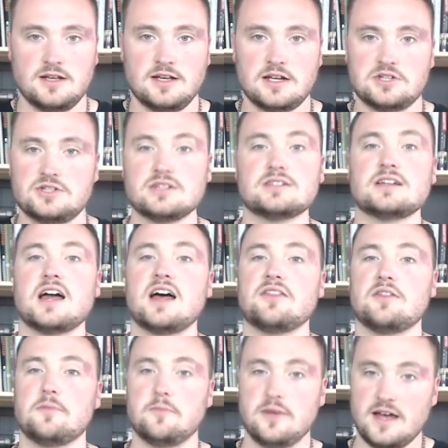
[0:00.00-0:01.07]
It's just not
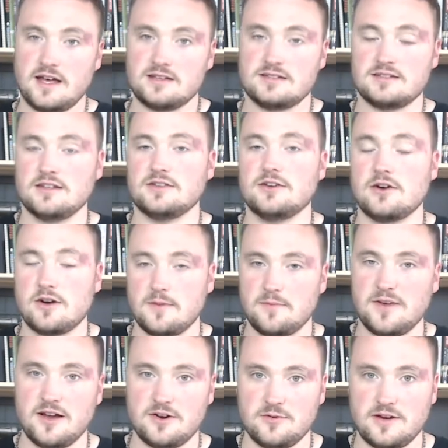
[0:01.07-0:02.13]
the best, and there are
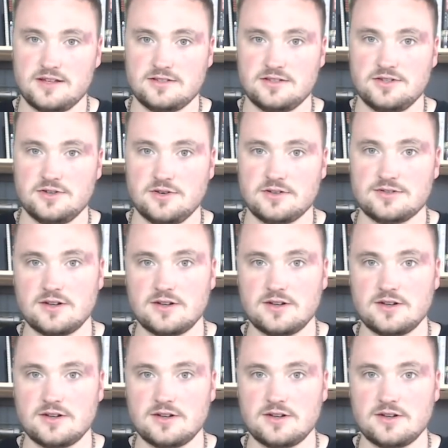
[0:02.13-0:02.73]
better ways to do it.